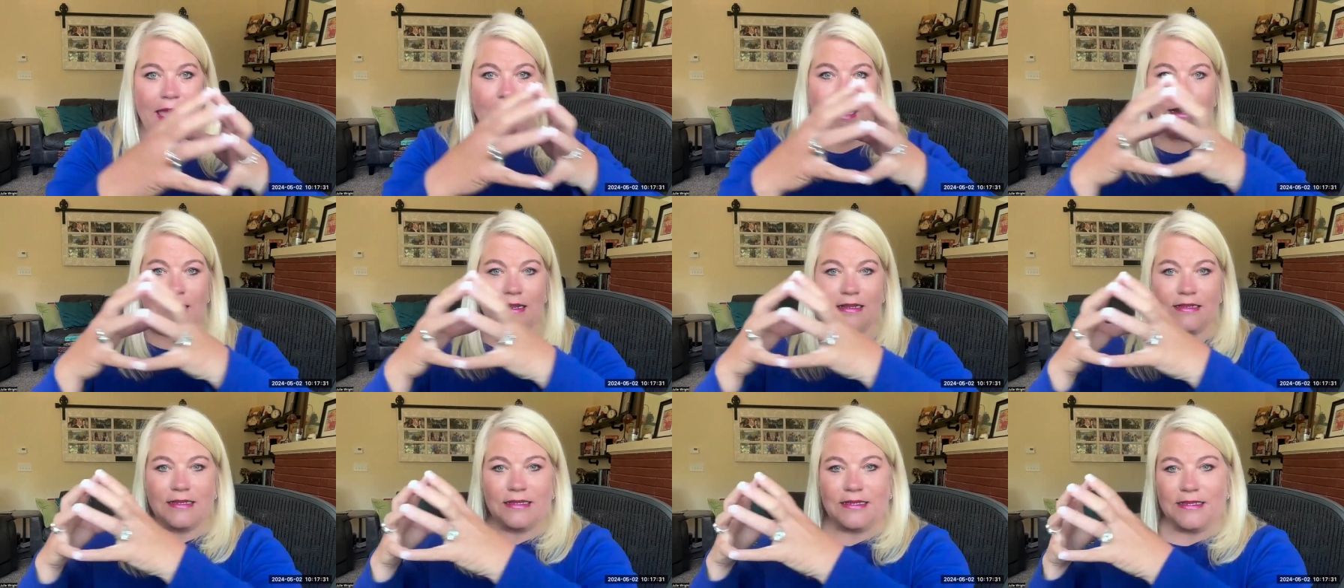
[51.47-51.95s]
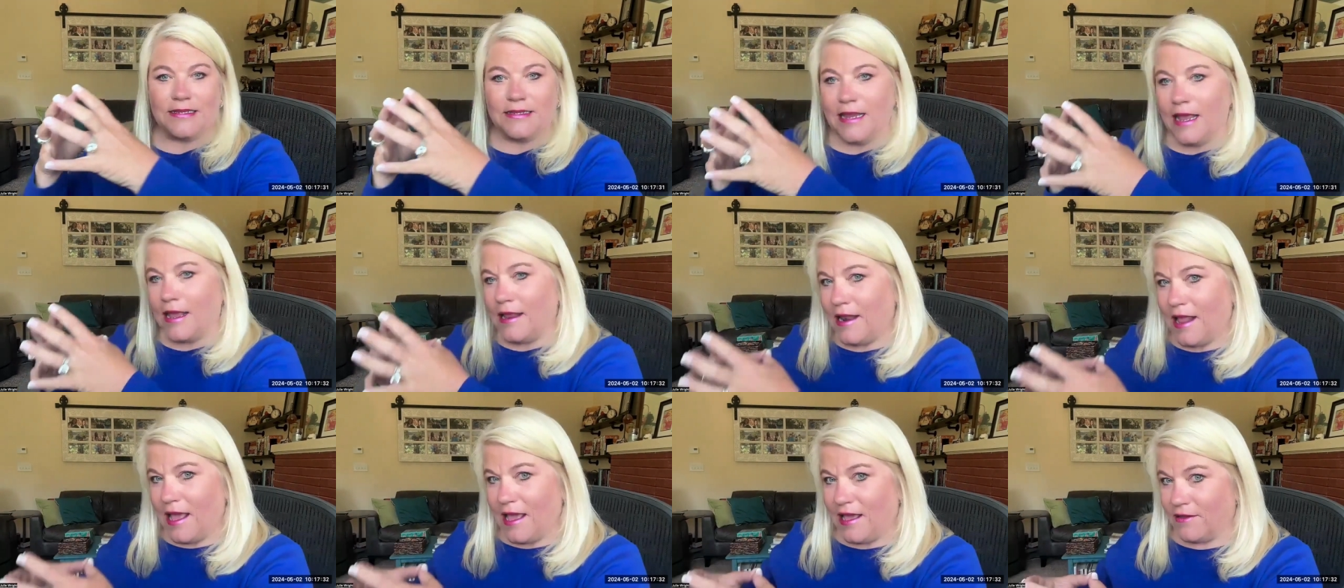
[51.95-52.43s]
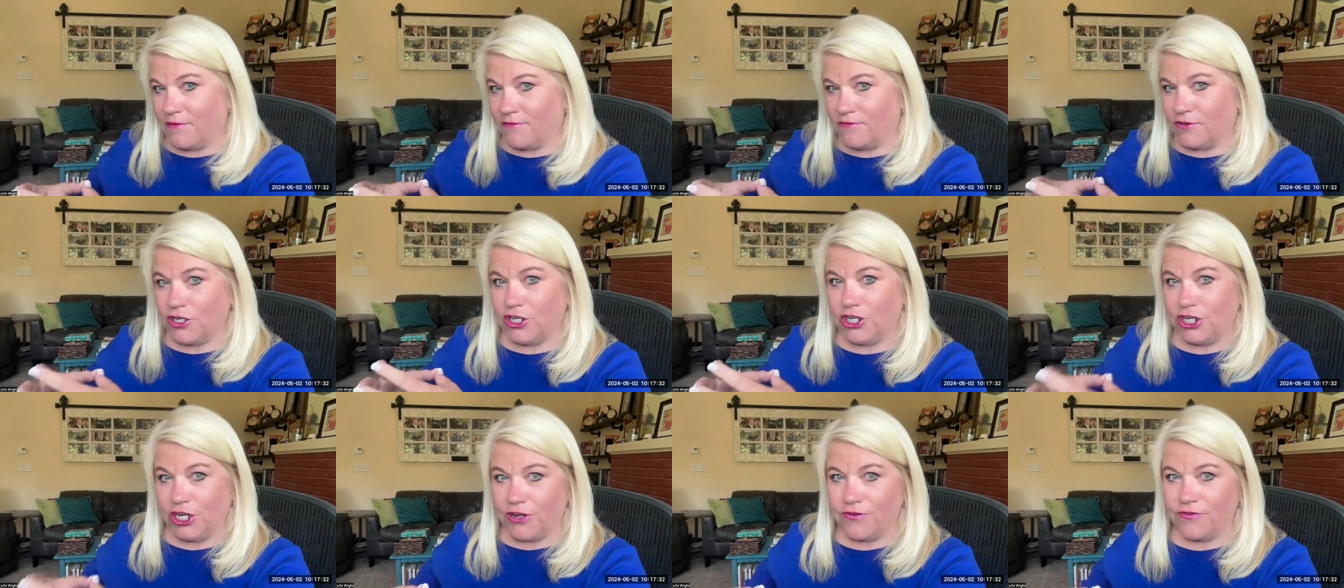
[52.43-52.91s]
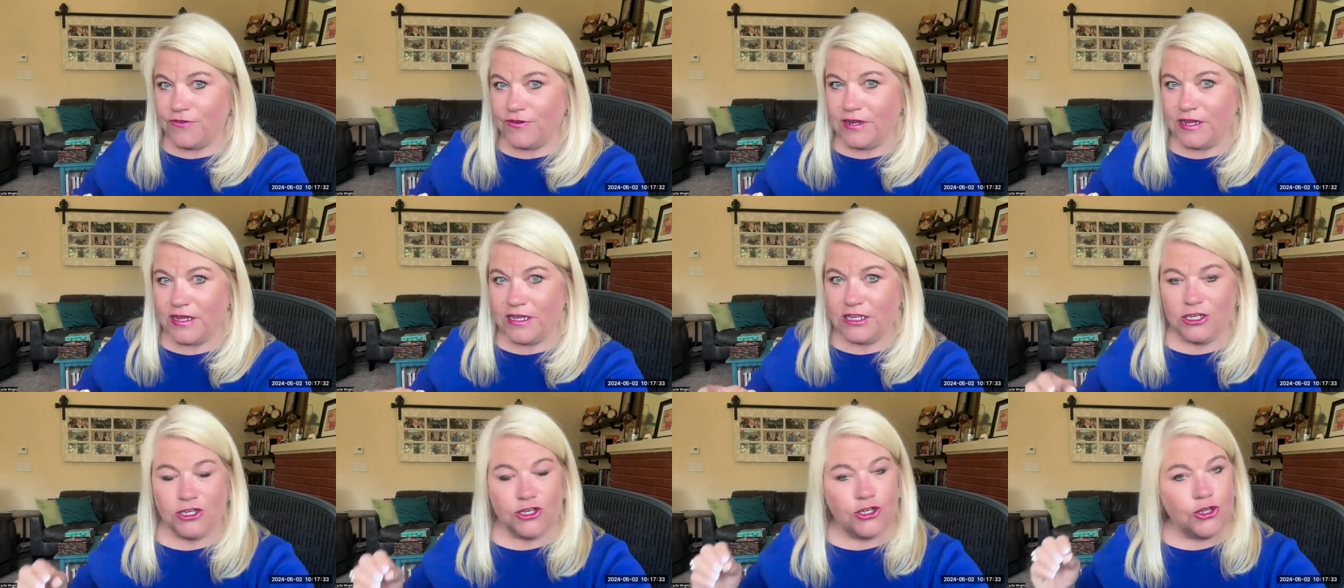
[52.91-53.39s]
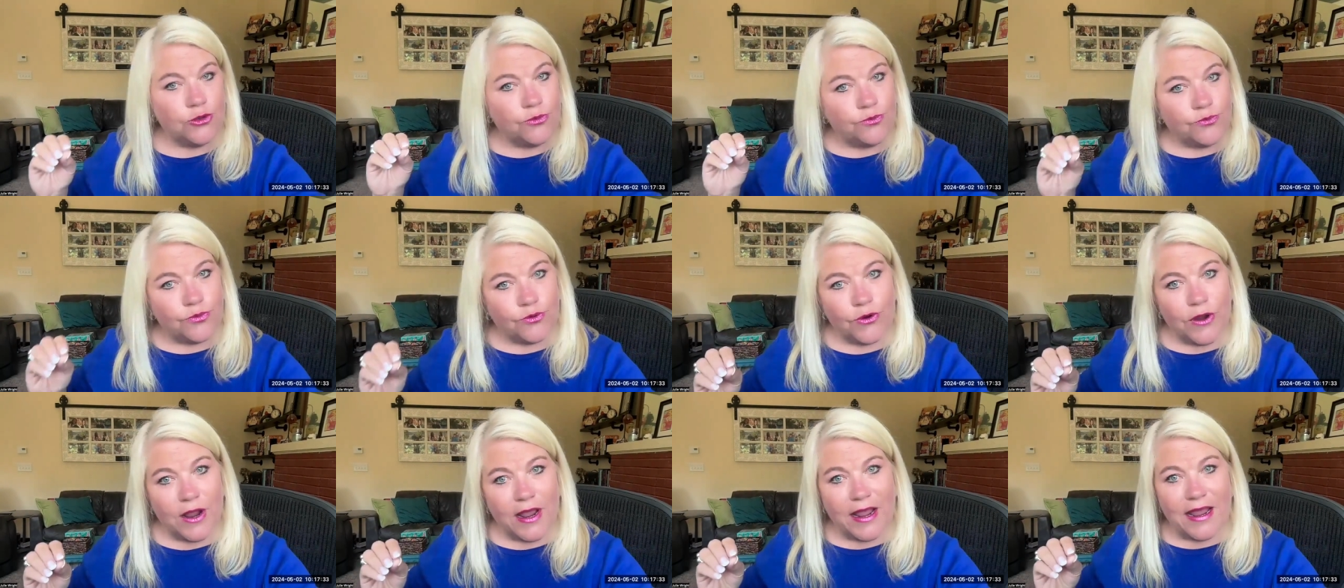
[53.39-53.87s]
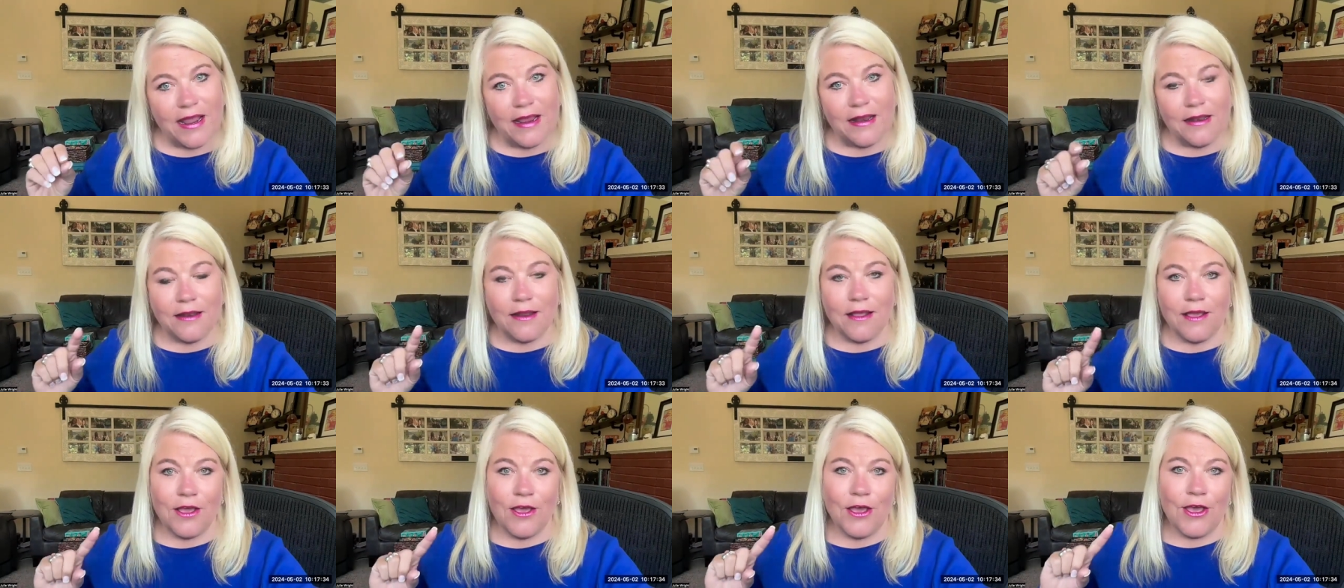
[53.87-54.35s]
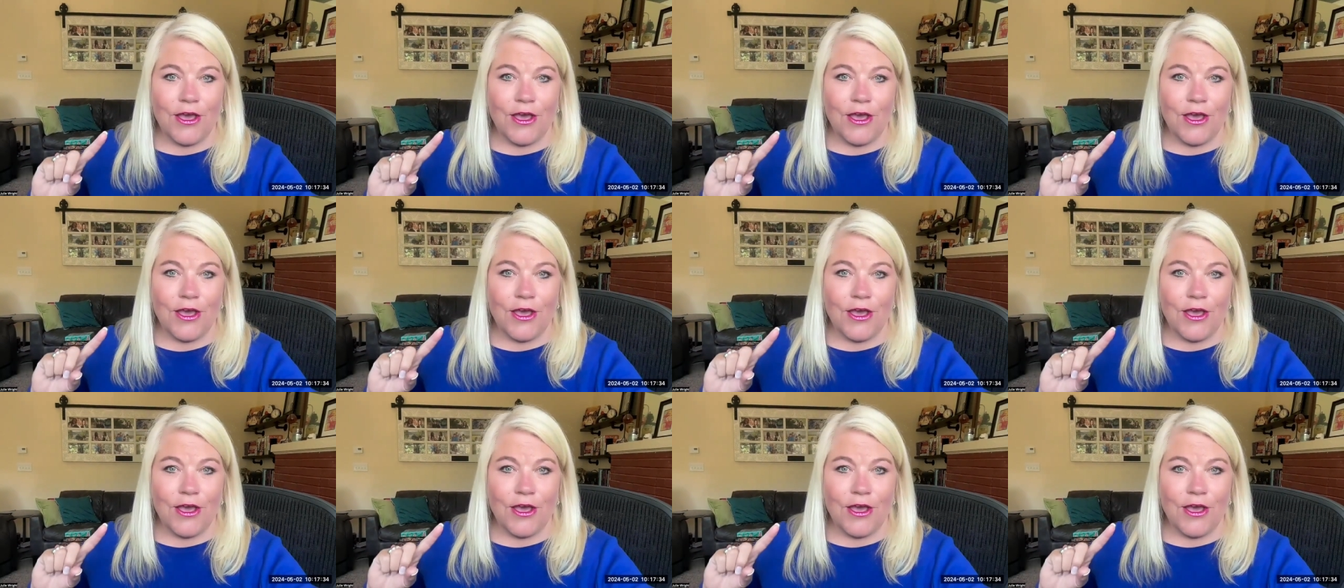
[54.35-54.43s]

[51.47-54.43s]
And instead, I have shifted to praying